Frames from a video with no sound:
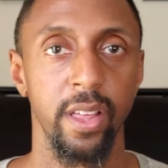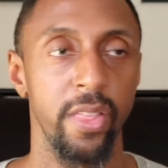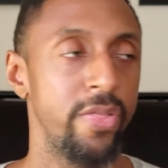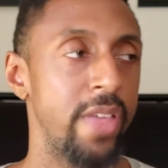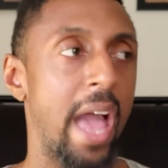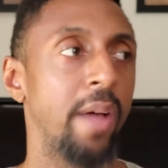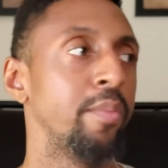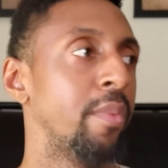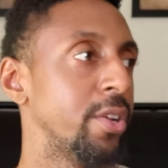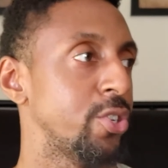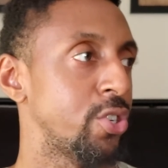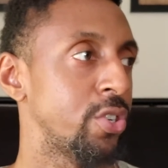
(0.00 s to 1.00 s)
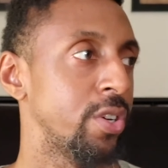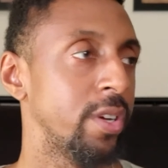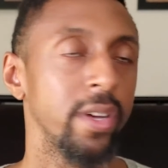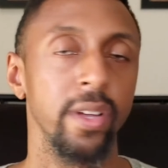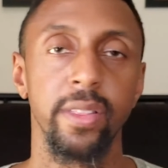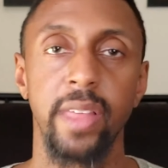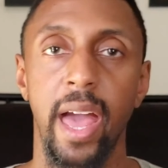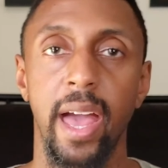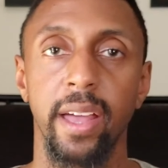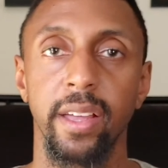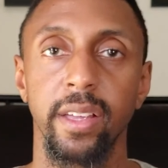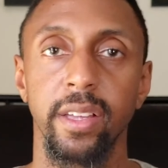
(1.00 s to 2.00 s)
that much
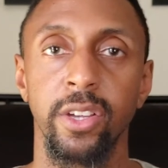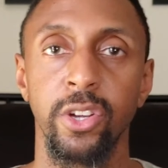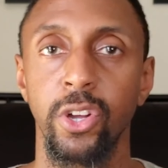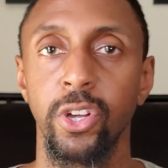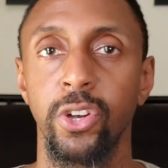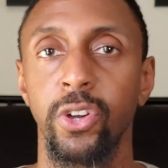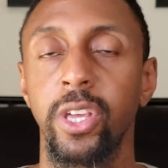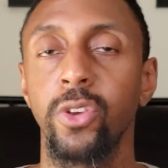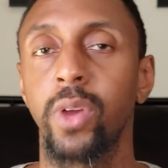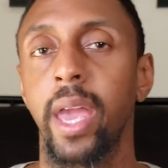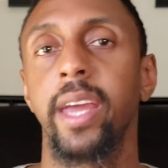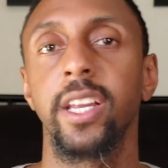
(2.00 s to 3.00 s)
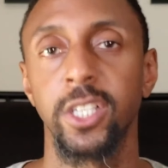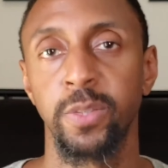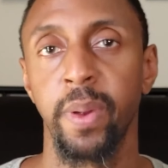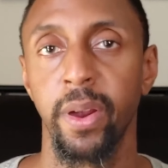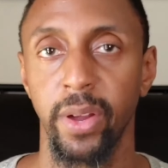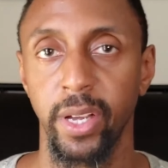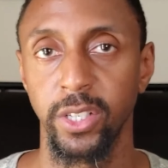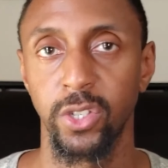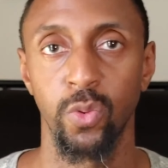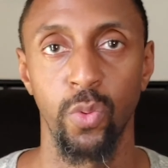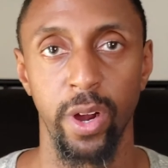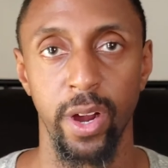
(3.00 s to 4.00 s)
that, you know, you can't
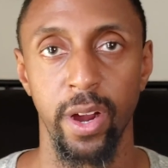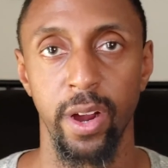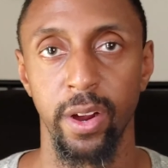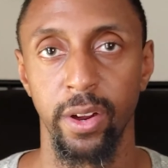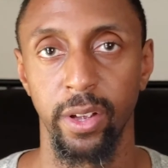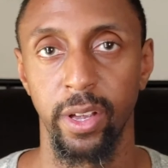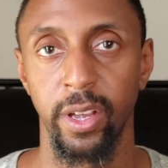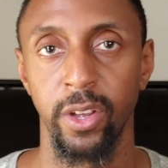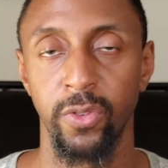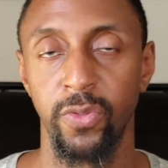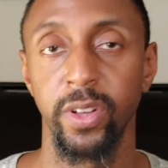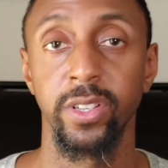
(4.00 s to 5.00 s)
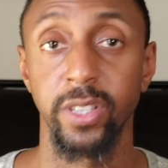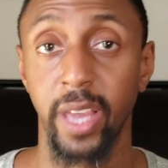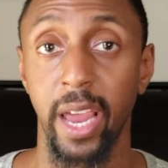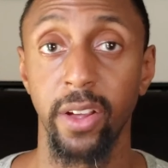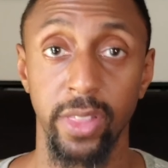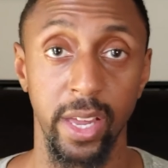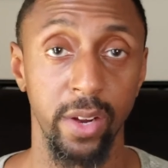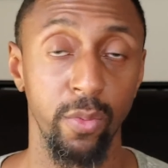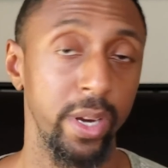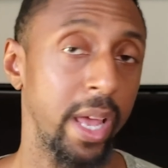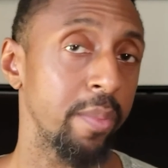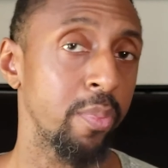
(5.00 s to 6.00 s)
experience where you'd feel scared that it
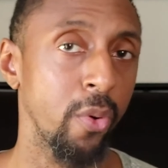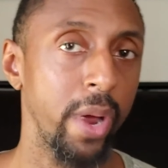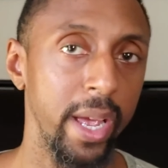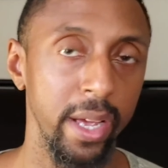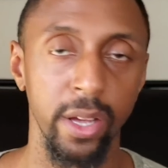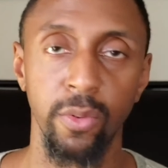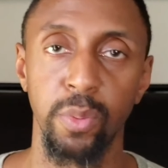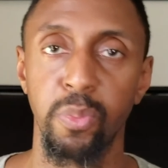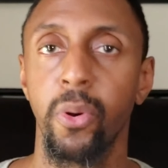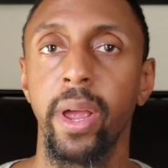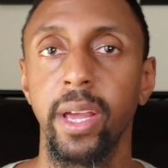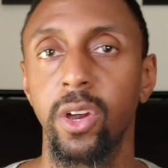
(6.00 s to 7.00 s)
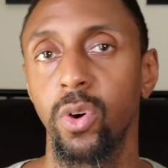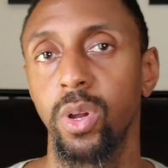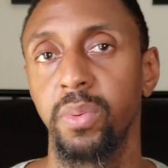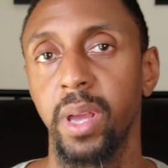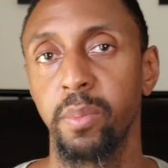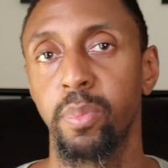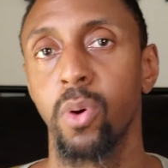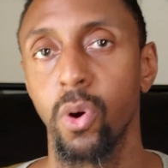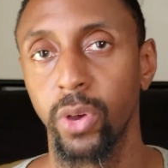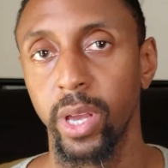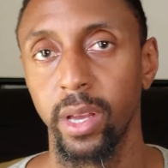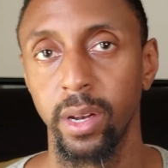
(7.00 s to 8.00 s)
would break or it would get
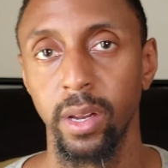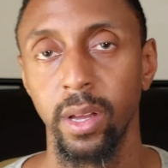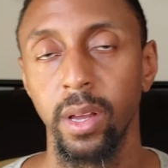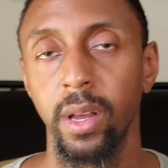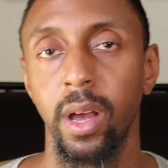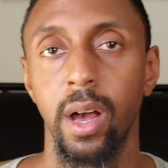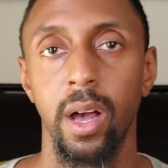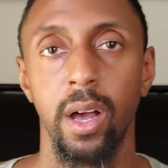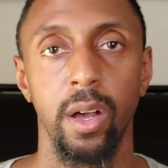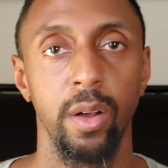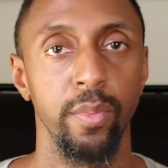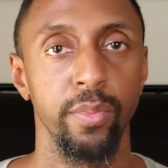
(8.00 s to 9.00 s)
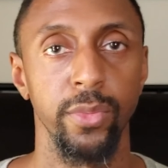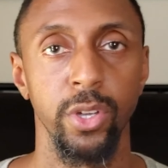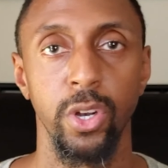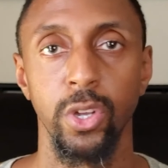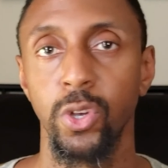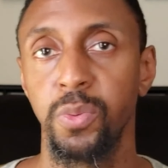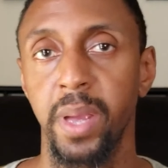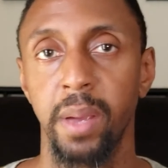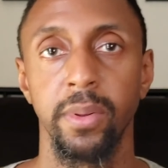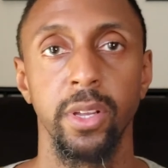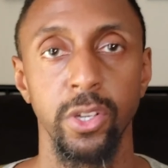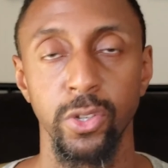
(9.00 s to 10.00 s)
broken. You know, you'll be
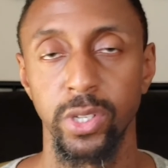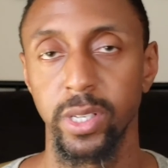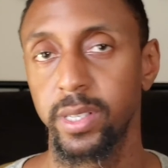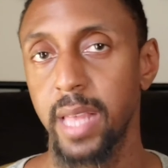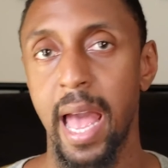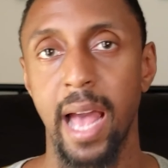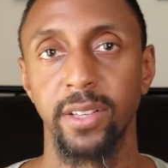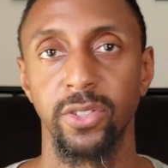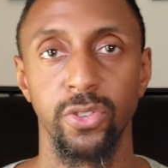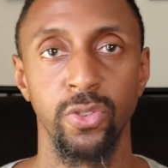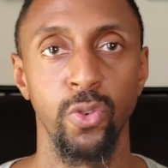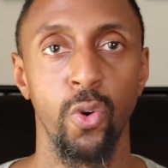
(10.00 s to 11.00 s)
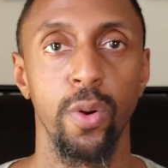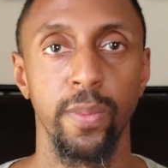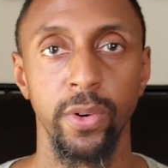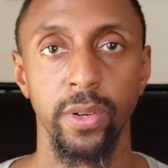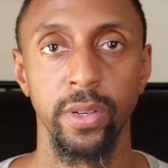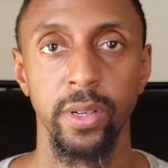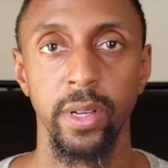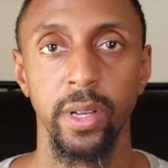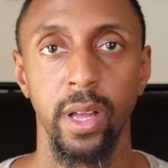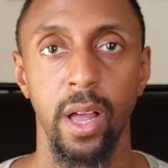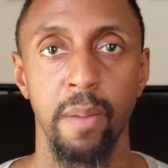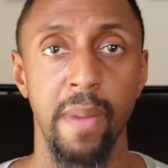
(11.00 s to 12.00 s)
able to use this as normal.
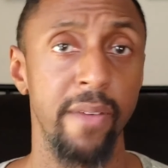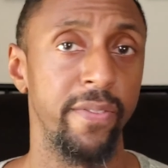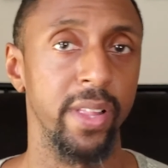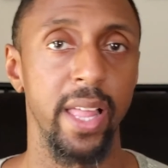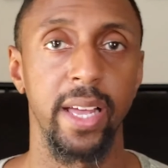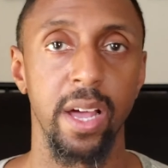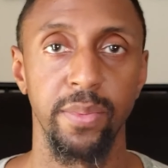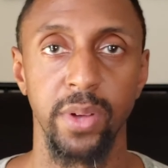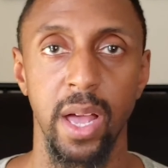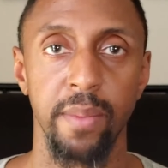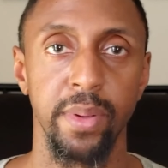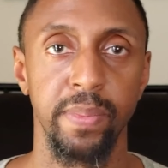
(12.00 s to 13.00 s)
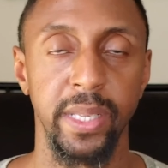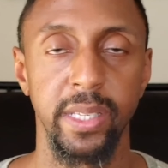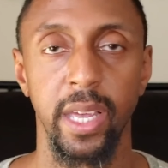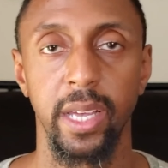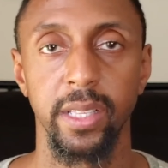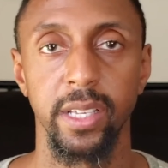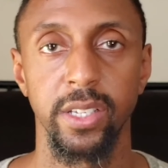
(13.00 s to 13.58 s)
I feel like I'd be taking